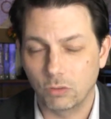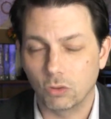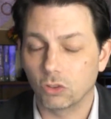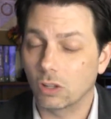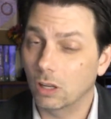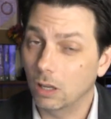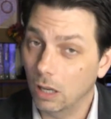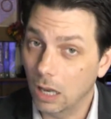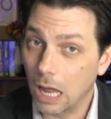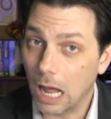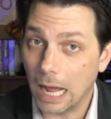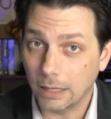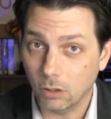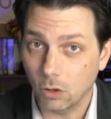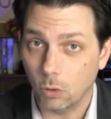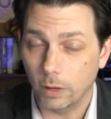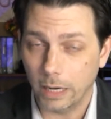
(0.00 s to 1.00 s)
There's a
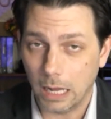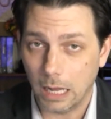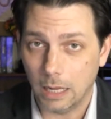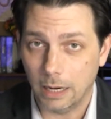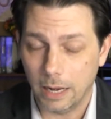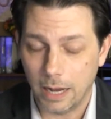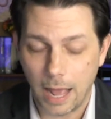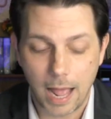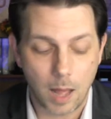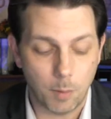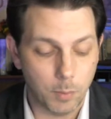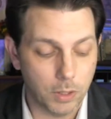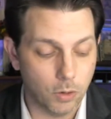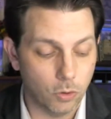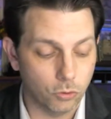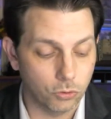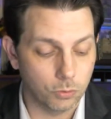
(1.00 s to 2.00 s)
lot going on at
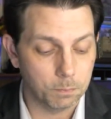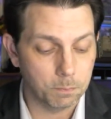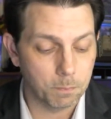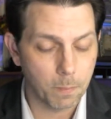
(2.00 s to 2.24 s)
Abydos.